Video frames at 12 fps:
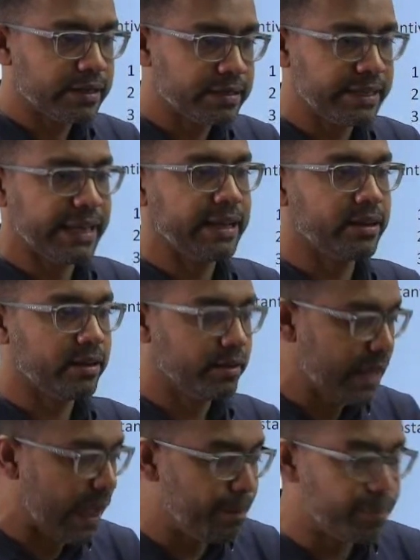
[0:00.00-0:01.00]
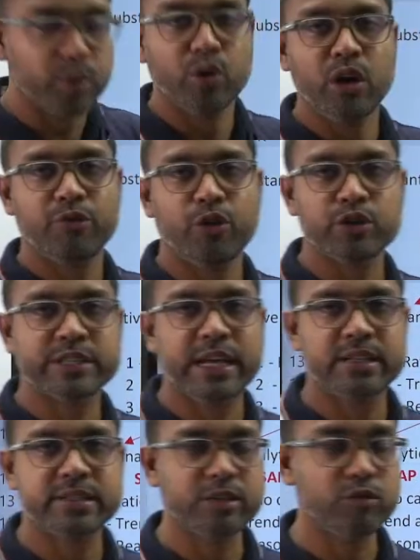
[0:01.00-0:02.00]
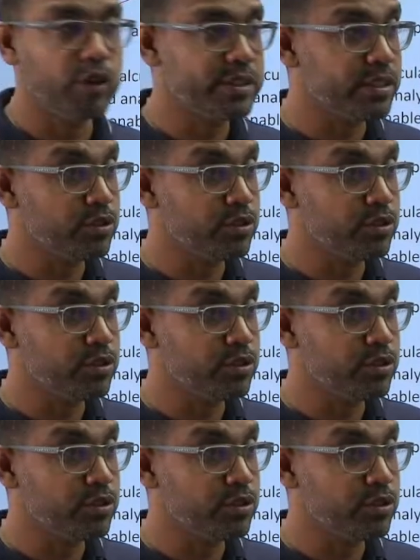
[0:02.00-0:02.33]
check the approval for sales invoices.